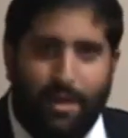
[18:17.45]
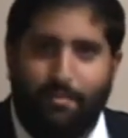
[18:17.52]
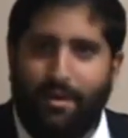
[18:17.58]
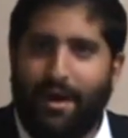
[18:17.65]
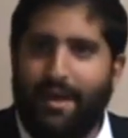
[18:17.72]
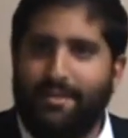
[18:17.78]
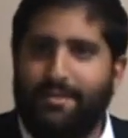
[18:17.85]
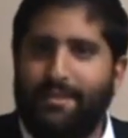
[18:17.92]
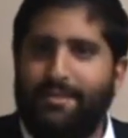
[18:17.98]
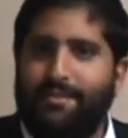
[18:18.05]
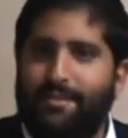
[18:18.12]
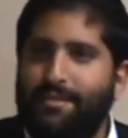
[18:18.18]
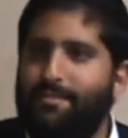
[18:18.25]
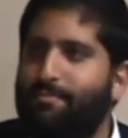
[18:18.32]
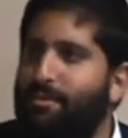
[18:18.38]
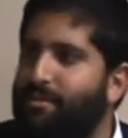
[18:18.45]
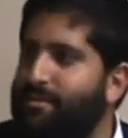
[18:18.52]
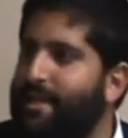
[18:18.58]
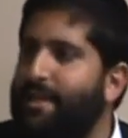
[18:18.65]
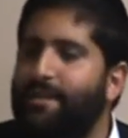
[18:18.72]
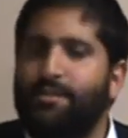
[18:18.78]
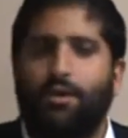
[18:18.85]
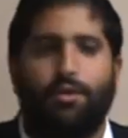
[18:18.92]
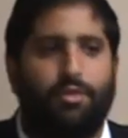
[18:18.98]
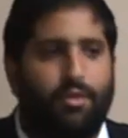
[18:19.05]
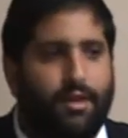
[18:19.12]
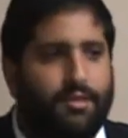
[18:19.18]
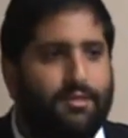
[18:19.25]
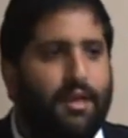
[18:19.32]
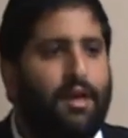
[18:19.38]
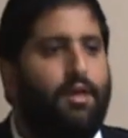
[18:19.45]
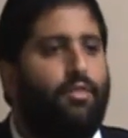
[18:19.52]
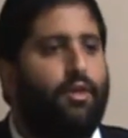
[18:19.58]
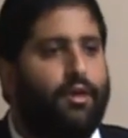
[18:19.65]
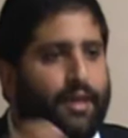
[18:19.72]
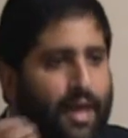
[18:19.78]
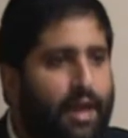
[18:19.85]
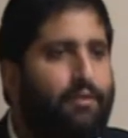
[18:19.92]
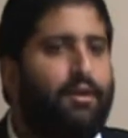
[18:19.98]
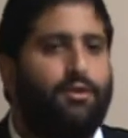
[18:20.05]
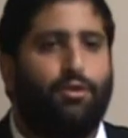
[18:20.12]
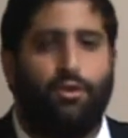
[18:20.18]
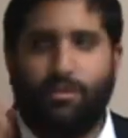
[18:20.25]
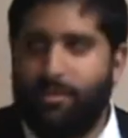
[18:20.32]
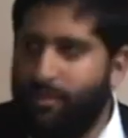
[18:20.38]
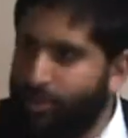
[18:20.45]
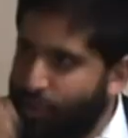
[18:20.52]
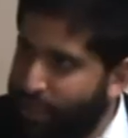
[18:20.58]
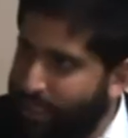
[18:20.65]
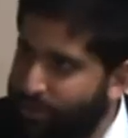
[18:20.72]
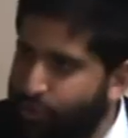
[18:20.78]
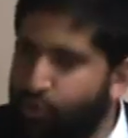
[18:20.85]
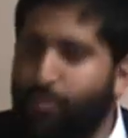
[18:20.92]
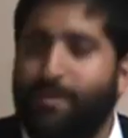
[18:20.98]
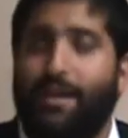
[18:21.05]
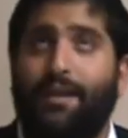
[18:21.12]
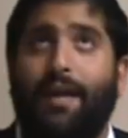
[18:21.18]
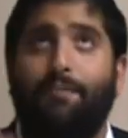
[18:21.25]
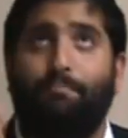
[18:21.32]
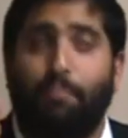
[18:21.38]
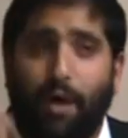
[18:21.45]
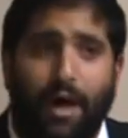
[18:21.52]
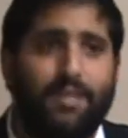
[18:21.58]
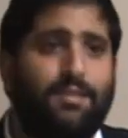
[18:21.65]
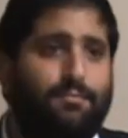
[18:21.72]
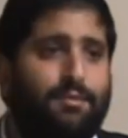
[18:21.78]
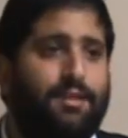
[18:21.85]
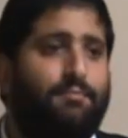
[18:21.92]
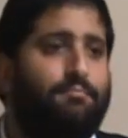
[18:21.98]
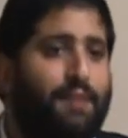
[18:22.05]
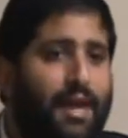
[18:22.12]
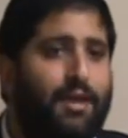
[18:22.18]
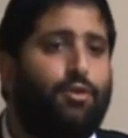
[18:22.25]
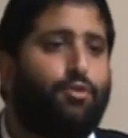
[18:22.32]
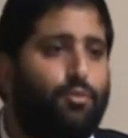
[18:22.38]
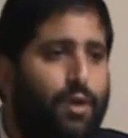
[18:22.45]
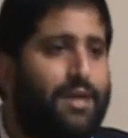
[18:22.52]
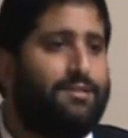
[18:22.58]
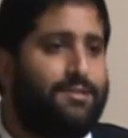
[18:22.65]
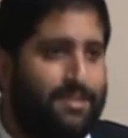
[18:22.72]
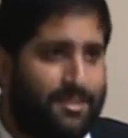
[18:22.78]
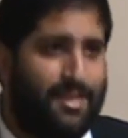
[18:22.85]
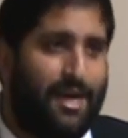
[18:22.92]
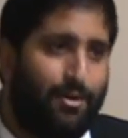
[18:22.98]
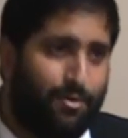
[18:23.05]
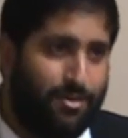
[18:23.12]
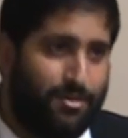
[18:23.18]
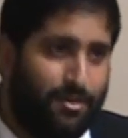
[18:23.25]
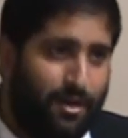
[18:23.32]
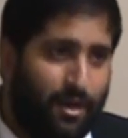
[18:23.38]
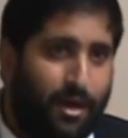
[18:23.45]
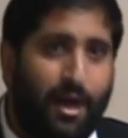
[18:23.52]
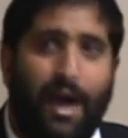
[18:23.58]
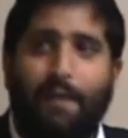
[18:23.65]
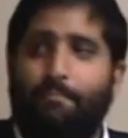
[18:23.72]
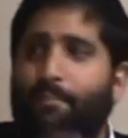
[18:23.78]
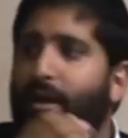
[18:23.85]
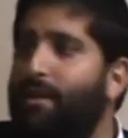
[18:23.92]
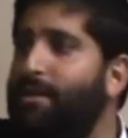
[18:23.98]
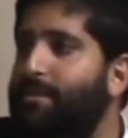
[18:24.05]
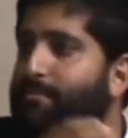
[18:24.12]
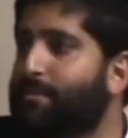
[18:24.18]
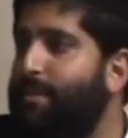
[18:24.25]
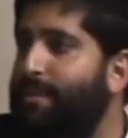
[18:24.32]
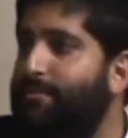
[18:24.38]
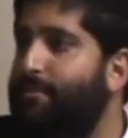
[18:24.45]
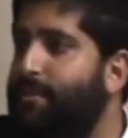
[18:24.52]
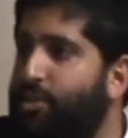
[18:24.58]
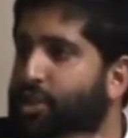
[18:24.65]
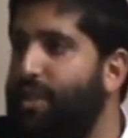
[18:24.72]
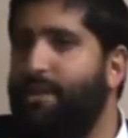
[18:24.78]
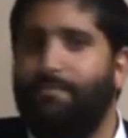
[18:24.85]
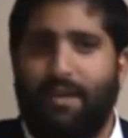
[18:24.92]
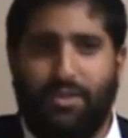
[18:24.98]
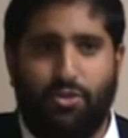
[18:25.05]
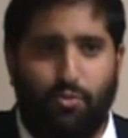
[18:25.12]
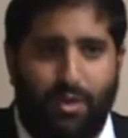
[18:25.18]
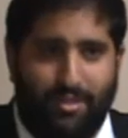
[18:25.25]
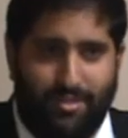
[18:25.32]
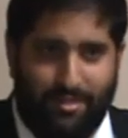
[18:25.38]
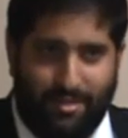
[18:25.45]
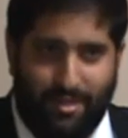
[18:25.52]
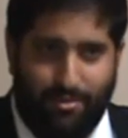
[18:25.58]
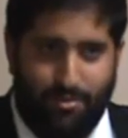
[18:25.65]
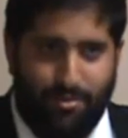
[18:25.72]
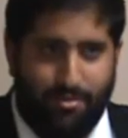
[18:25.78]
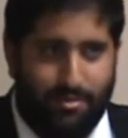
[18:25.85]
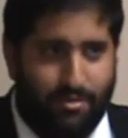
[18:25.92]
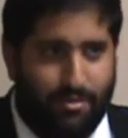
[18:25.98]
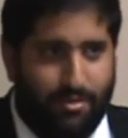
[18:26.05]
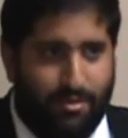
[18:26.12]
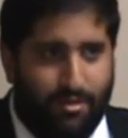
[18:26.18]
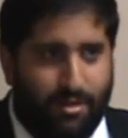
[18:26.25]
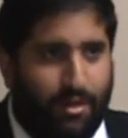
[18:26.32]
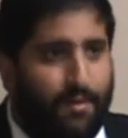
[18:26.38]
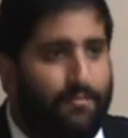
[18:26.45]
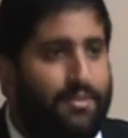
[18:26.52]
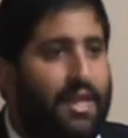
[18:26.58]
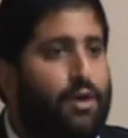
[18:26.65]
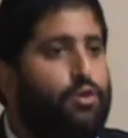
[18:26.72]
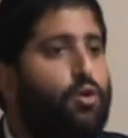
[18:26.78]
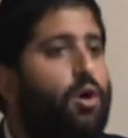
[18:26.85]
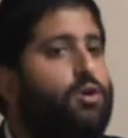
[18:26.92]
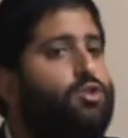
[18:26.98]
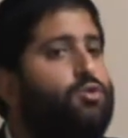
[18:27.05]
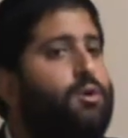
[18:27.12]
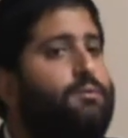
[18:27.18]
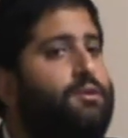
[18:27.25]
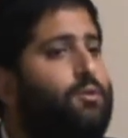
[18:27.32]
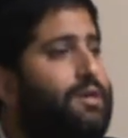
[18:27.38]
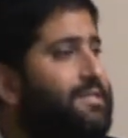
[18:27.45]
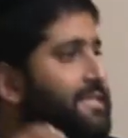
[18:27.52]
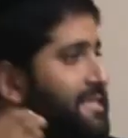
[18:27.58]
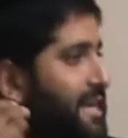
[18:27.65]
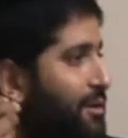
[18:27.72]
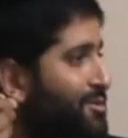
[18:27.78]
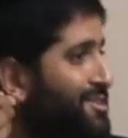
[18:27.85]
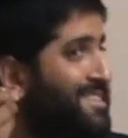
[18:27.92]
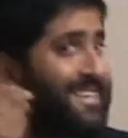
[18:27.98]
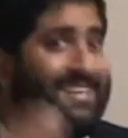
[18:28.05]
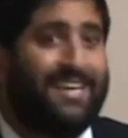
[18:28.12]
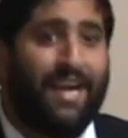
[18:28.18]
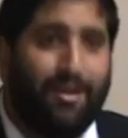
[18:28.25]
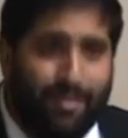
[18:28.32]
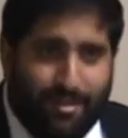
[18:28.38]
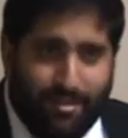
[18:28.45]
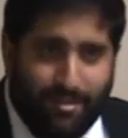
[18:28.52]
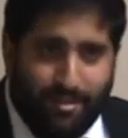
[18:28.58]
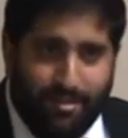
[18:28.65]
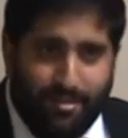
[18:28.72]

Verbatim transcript: And Maran says this middle status are things the carrot cooked in the chicken soup cannot possibly make you wait six hours. I barely believe that the chicken makes you wait six hours. Now you also want me to wait six hours on the carrot?